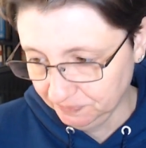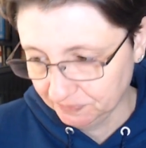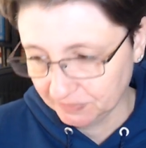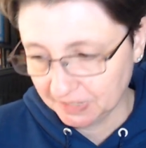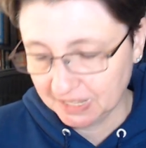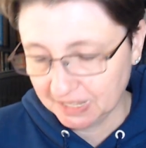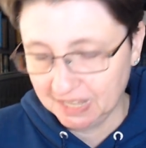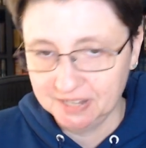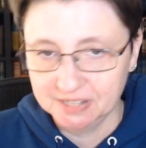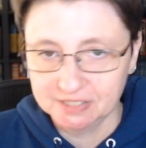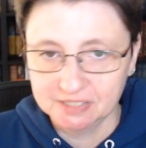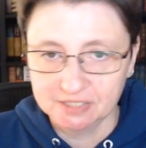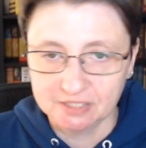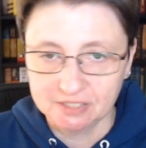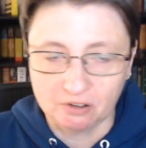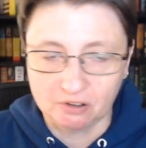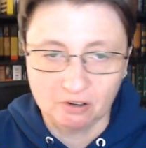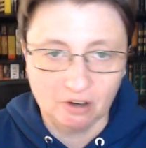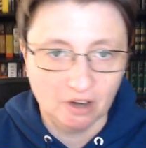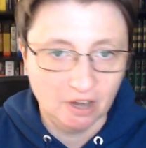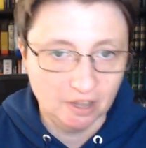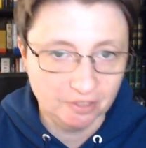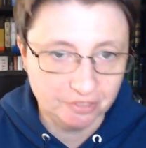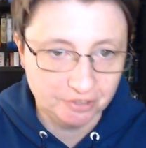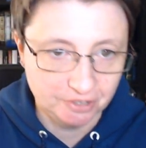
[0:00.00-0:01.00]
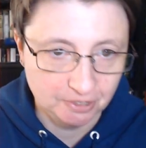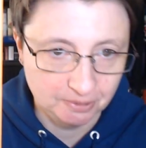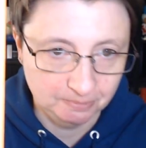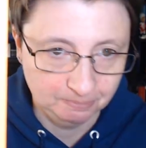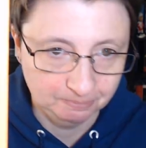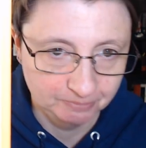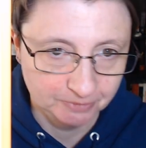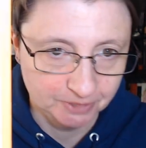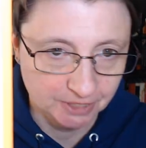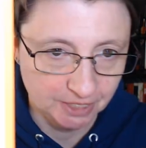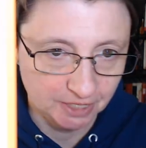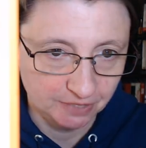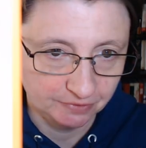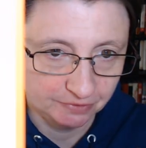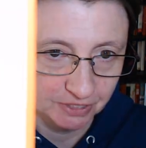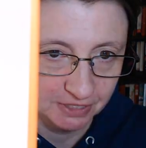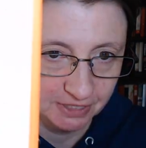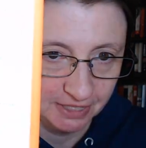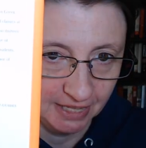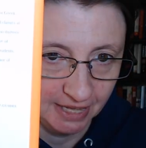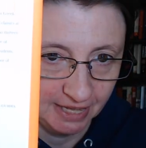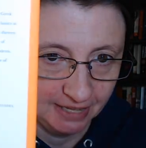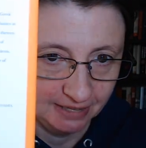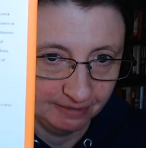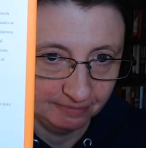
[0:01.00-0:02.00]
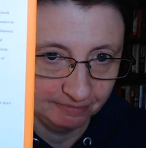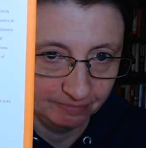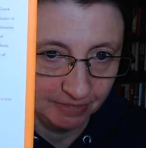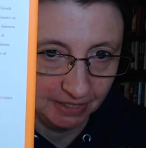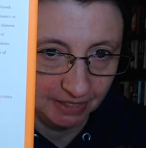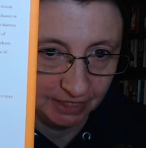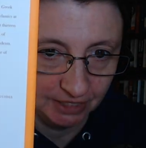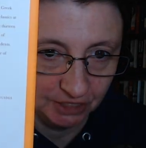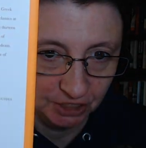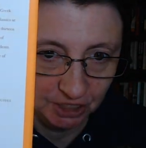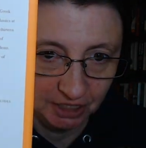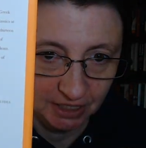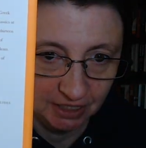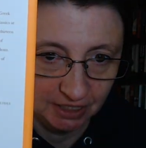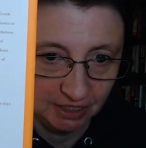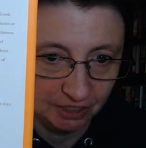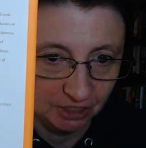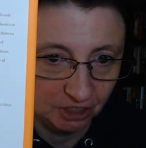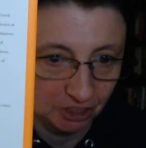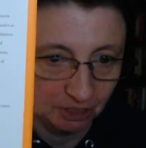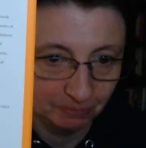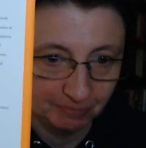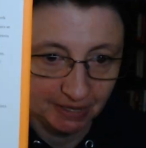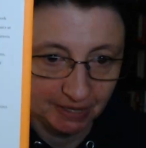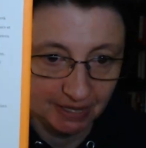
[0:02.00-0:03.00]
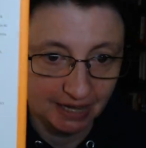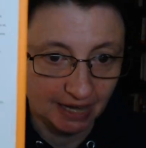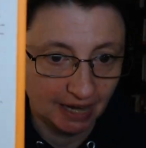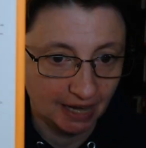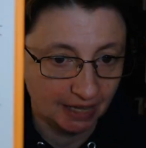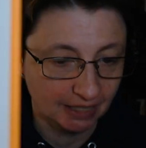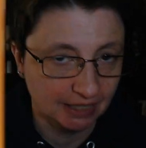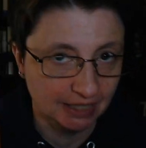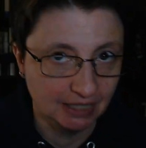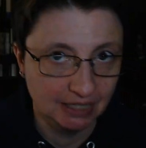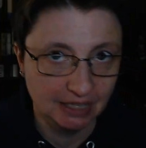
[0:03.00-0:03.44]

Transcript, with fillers: and this is our author, Jennifer Saint, and she has just been knocking